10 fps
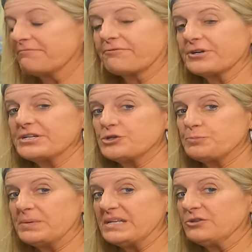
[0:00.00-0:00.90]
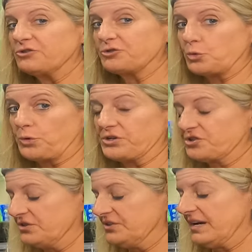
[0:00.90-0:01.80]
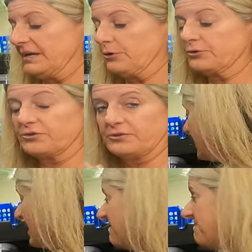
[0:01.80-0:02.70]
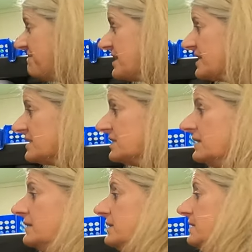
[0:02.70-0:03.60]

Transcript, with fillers: the fridge bin storage containers. They fit